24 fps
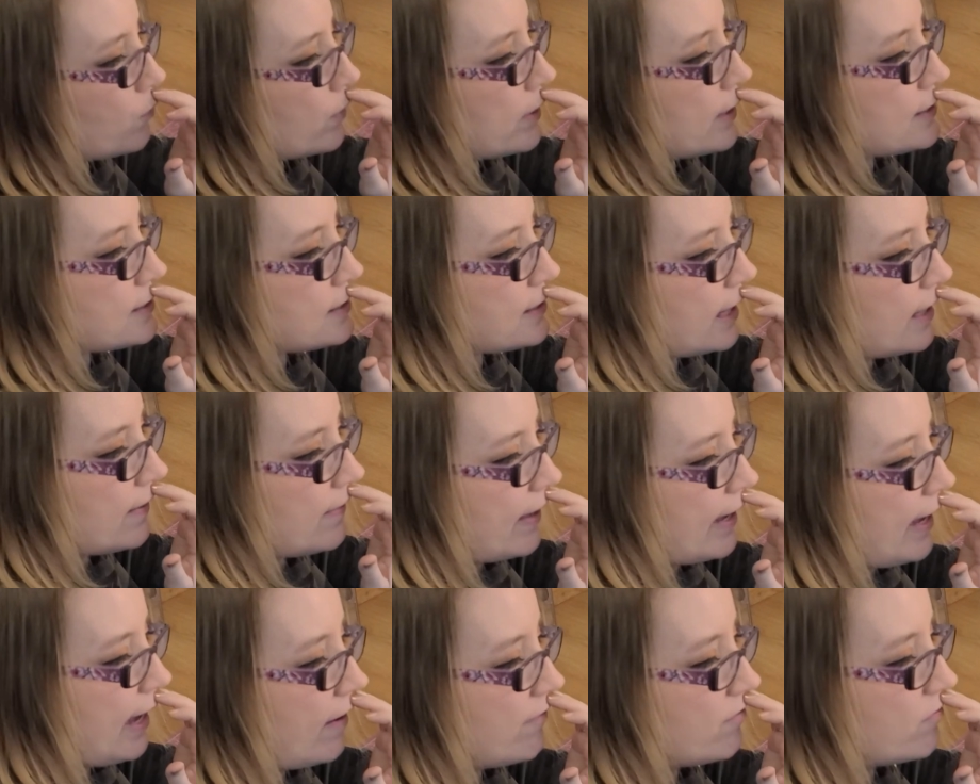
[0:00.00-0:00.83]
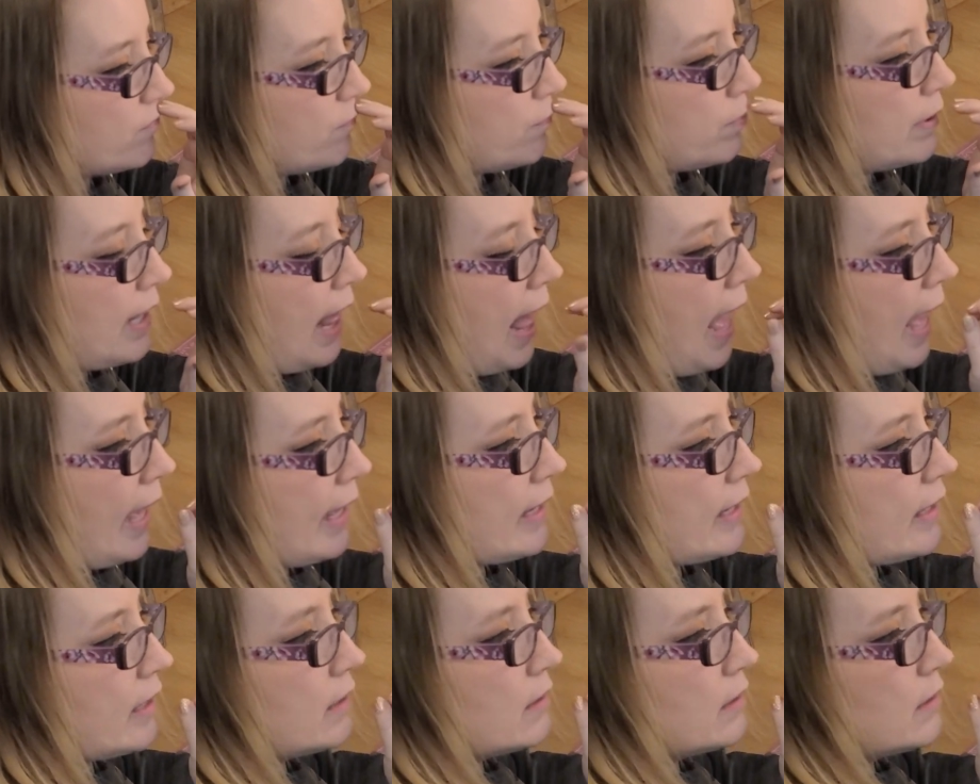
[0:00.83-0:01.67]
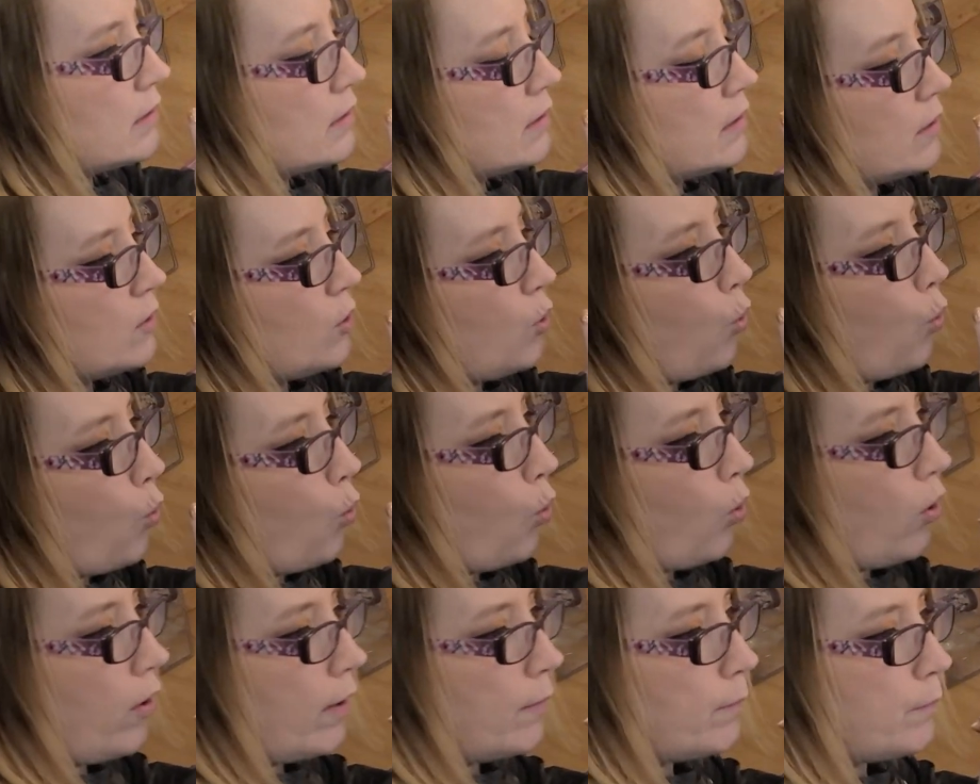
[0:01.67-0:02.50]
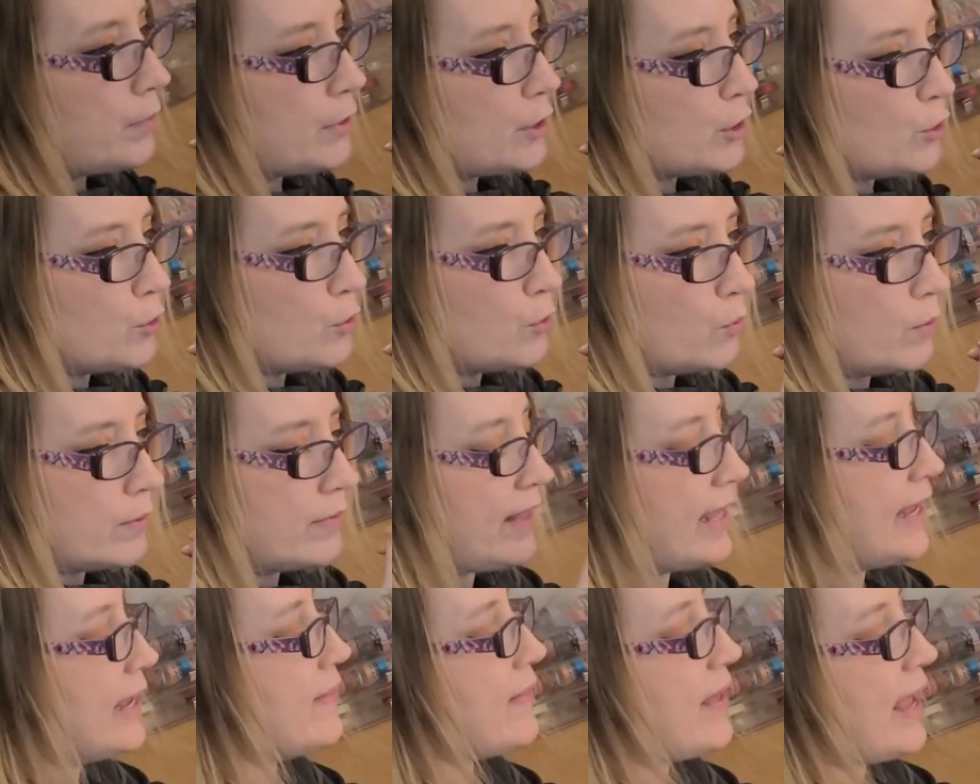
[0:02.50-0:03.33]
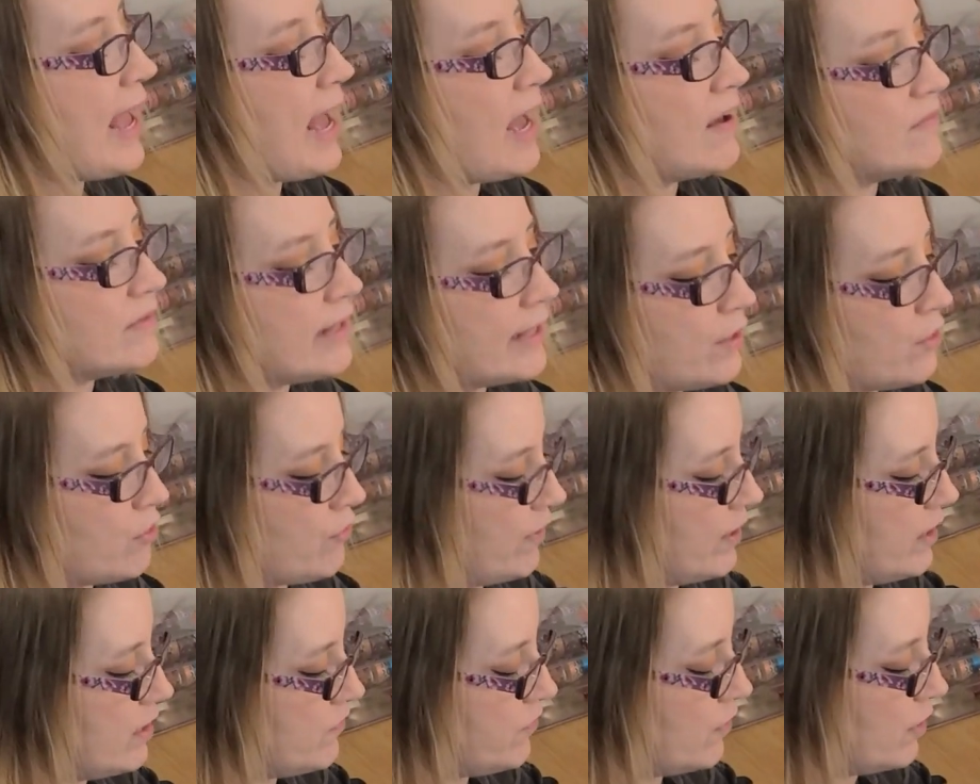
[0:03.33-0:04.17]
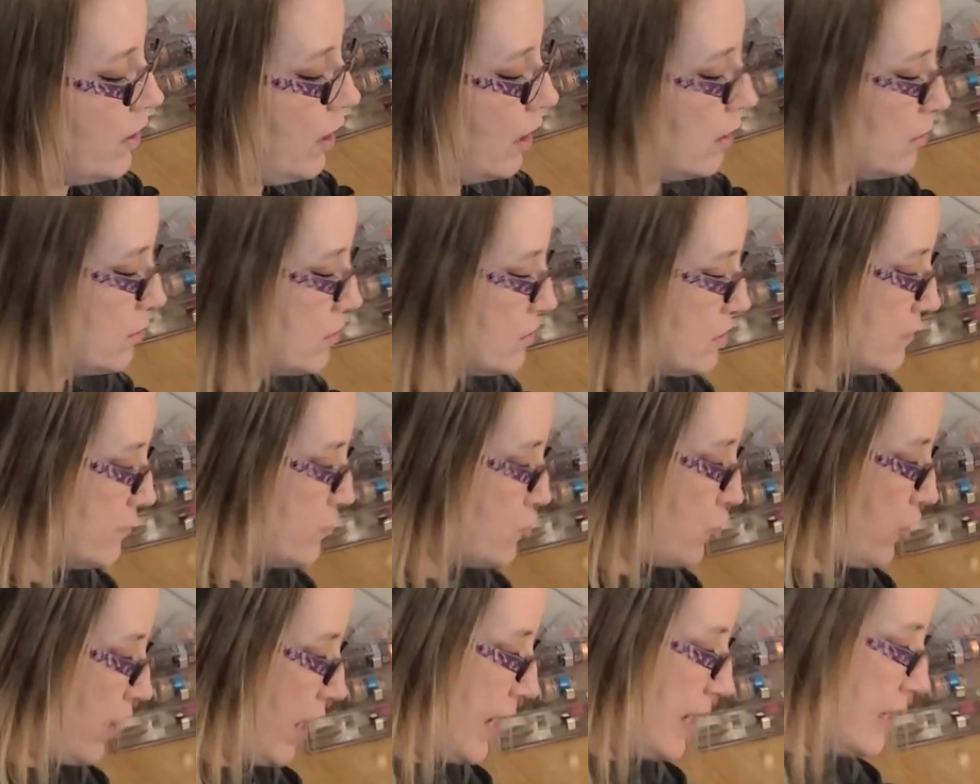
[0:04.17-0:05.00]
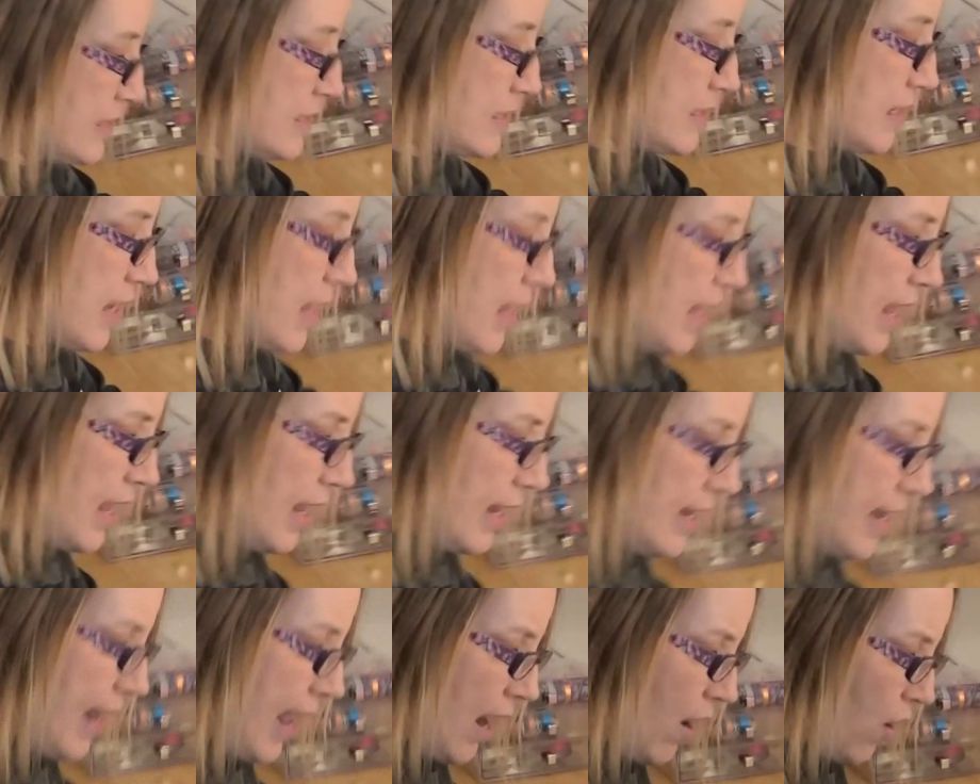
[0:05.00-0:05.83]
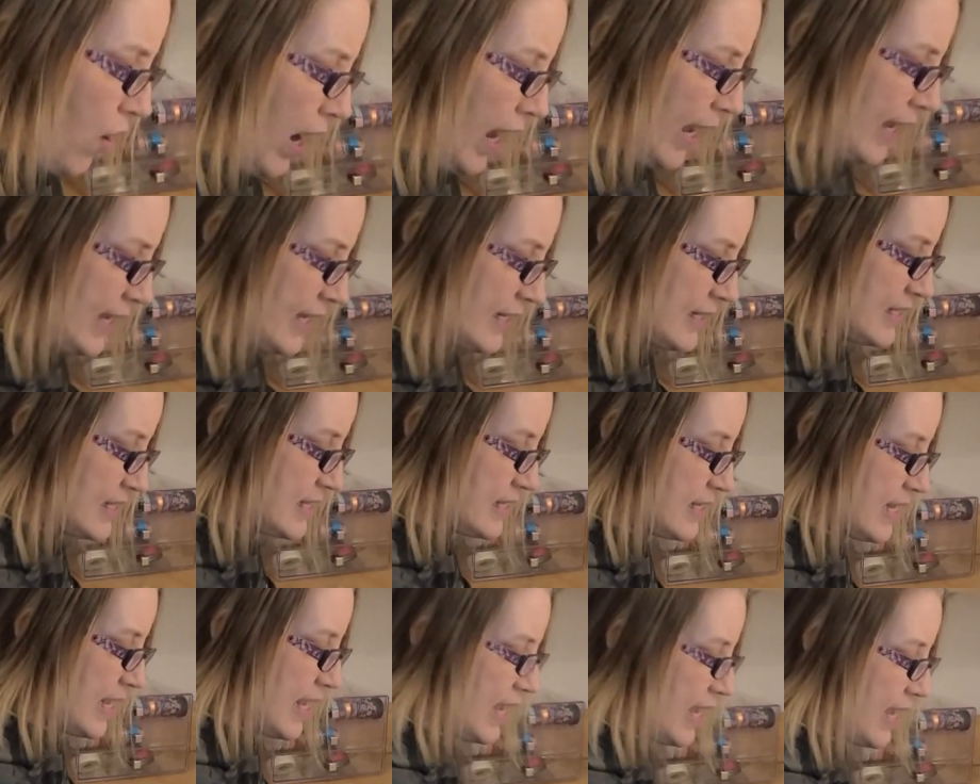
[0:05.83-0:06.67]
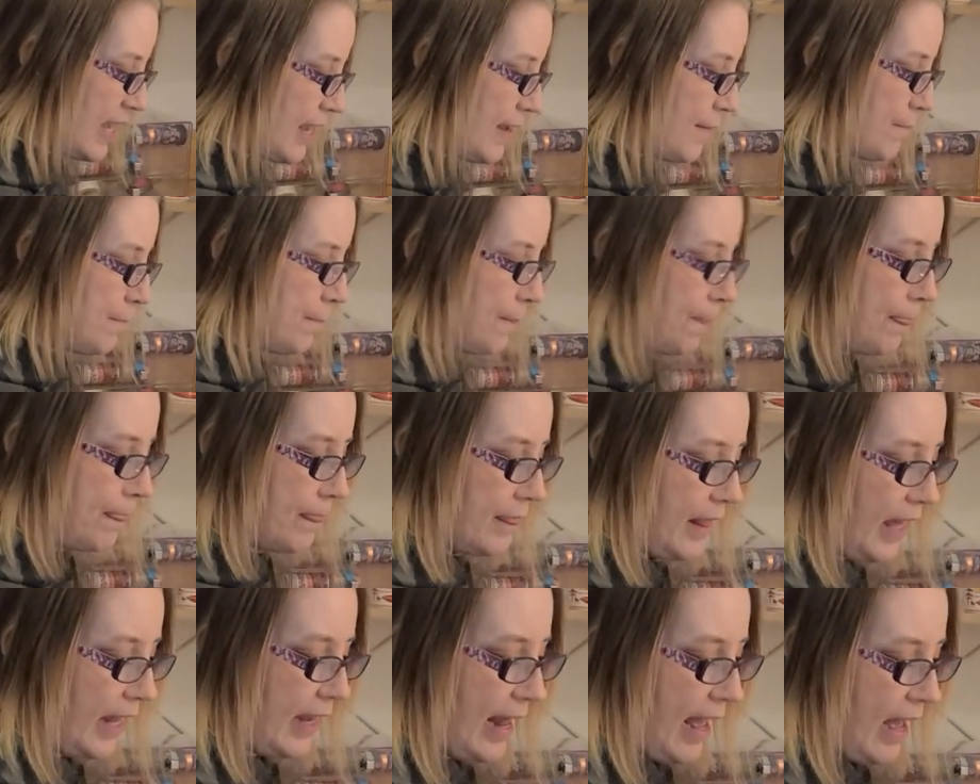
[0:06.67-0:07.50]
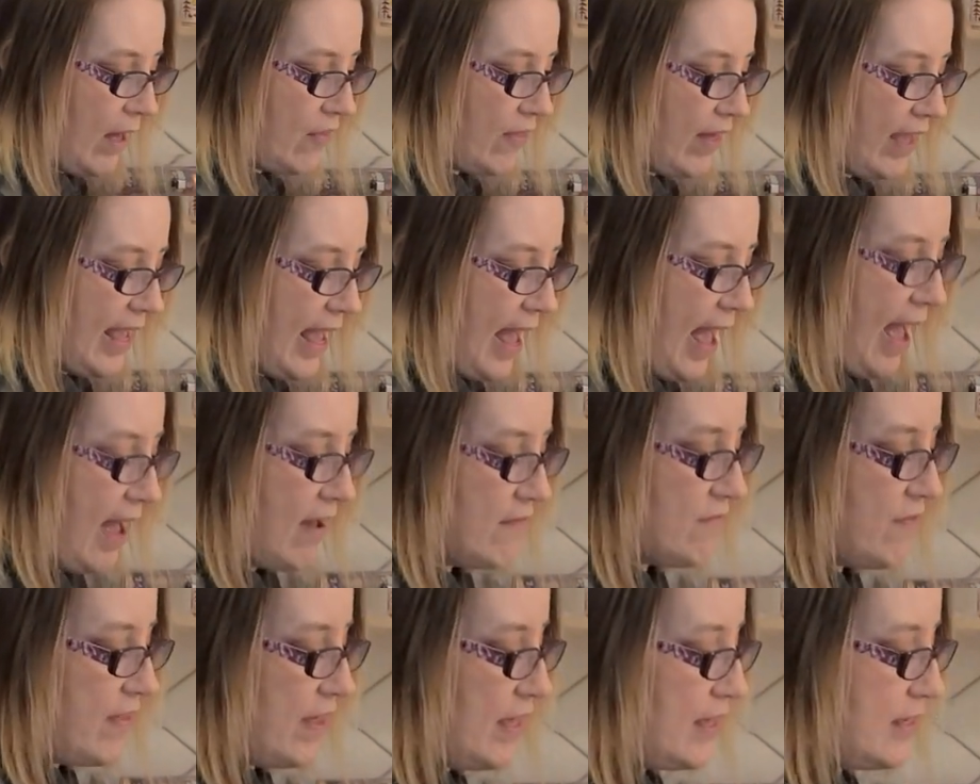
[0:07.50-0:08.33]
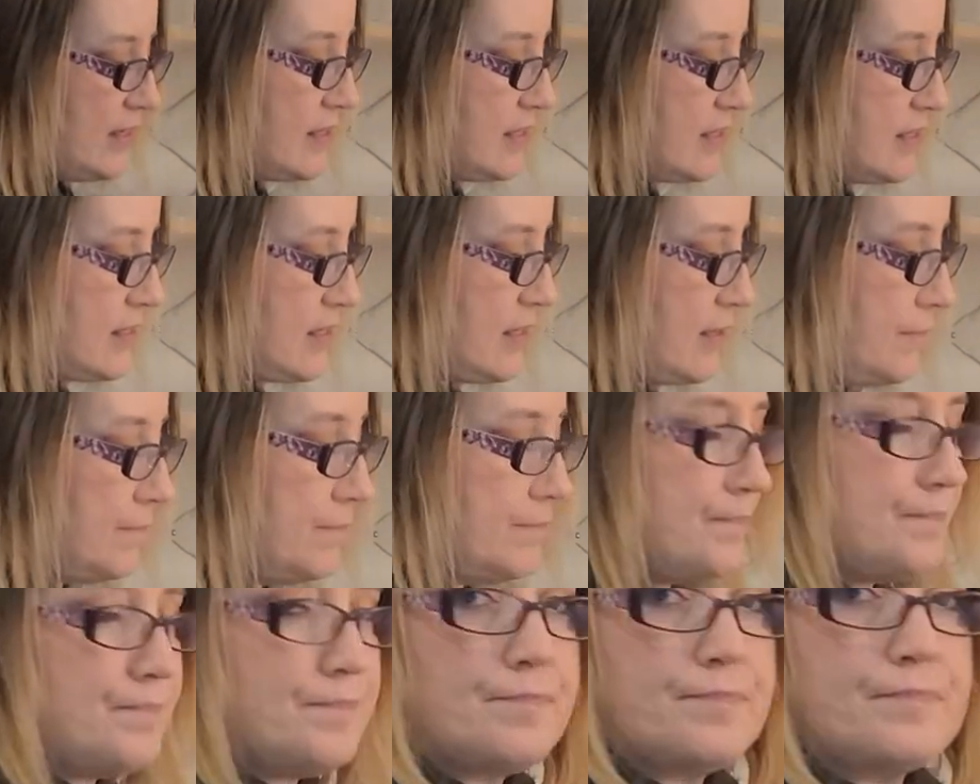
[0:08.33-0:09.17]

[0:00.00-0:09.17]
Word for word: I want to say they have black or a blue. They, they have like three different colors of trays. Now I can see that how they have this,